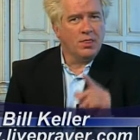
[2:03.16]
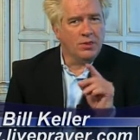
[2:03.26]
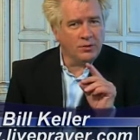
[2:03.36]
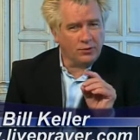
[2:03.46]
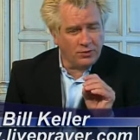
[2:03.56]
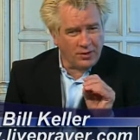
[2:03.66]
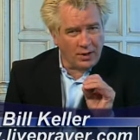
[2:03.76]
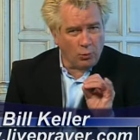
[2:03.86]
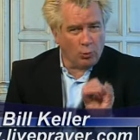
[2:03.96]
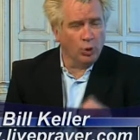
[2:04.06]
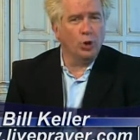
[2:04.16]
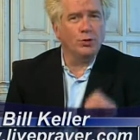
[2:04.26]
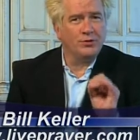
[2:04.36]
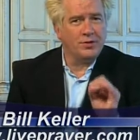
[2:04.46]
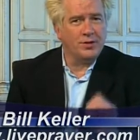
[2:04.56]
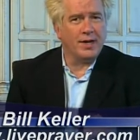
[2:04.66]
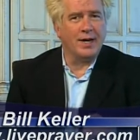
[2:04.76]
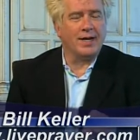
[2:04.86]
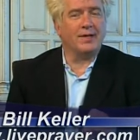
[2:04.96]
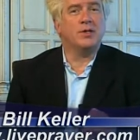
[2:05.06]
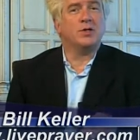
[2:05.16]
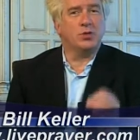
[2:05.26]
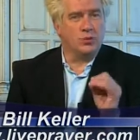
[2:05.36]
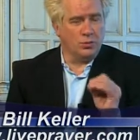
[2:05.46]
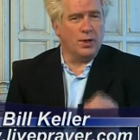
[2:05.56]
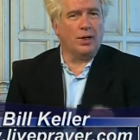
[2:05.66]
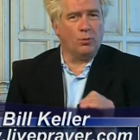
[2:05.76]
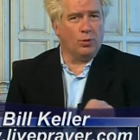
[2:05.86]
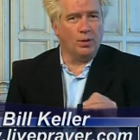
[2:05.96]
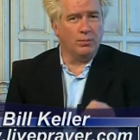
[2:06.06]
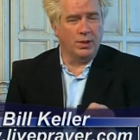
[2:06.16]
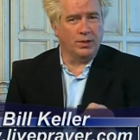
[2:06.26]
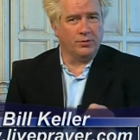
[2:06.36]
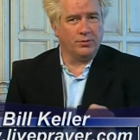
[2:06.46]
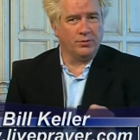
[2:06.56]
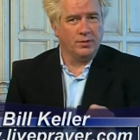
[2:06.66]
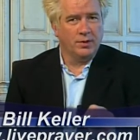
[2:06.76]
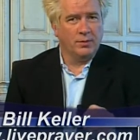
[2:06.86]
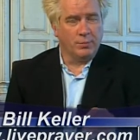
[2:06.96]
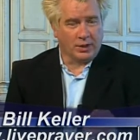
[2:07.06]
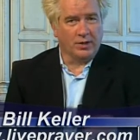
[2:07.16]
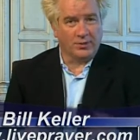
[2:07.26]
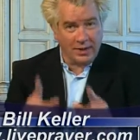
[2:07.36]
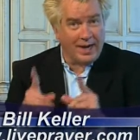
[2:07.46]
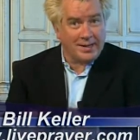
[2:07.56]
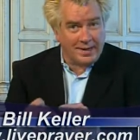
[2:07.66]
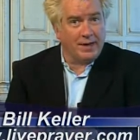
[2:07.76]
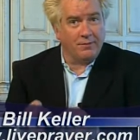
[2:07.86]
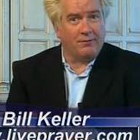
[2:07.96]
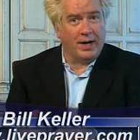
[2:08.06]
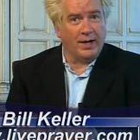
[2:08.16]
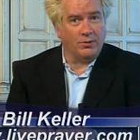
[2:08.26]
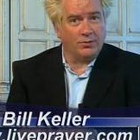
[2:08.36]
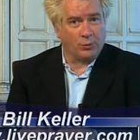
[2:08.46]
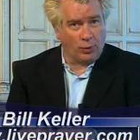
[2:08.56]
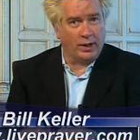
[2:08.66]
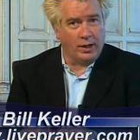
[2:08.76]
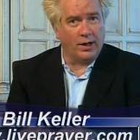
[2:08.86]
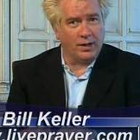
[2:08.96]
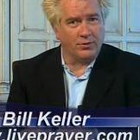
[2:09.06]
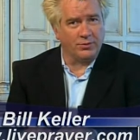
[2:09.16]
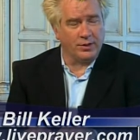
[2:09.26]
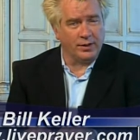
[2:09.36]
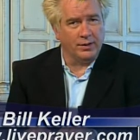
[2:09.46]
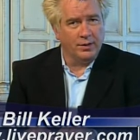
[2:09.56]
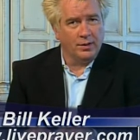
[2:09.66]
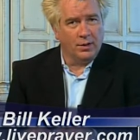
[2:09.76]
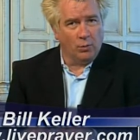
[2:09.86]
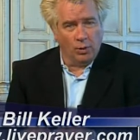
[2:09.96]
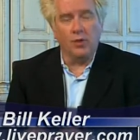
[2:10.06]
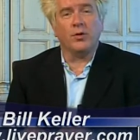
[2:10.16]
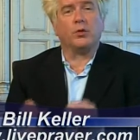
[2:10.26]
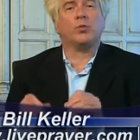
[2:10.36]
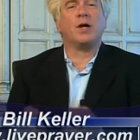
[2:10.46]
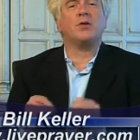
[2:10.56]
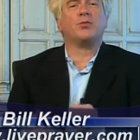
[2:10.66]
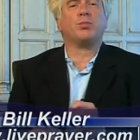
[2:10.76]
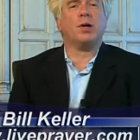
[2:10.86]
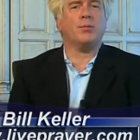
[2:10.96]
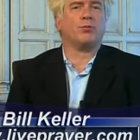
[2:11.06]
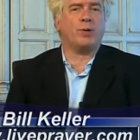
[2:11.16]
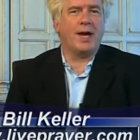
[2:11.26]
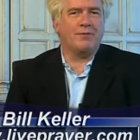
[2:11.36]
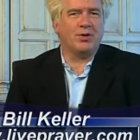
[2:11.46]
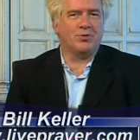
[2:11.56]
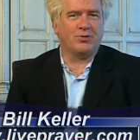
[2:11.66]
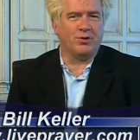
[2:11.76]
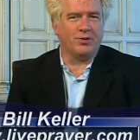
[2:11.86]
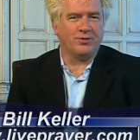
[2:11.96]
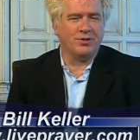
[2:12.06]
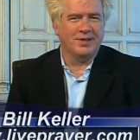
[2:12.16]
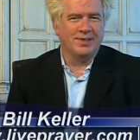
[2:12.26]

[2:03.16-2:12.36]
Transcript: this is a word today you do not want to miss because it identifies, quite honestly, one of the greatest problems we have in the church.